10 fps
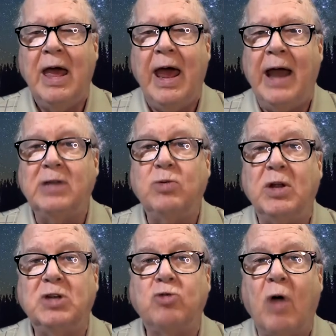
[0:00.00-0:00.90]
and it's what
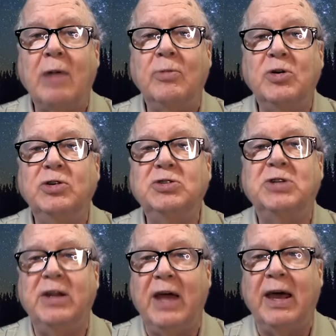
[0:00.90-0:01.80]
astronomers use
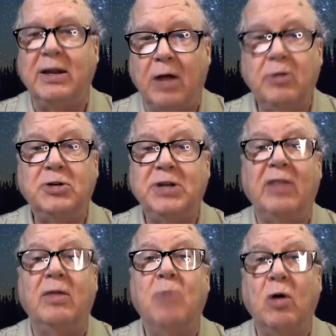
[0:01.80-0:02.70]
today to
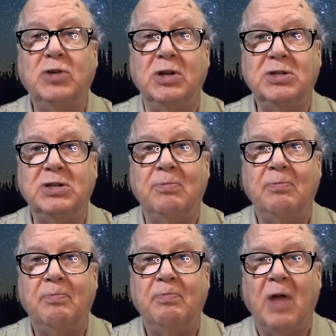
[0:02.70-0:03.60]
understand the motions
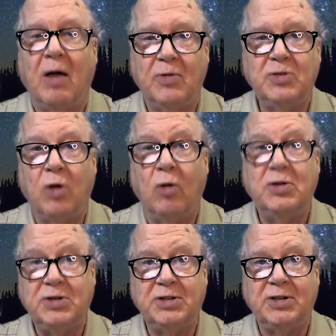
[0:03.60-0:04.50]
of the solar
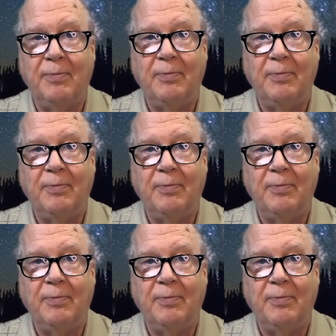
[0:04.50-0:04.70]
system.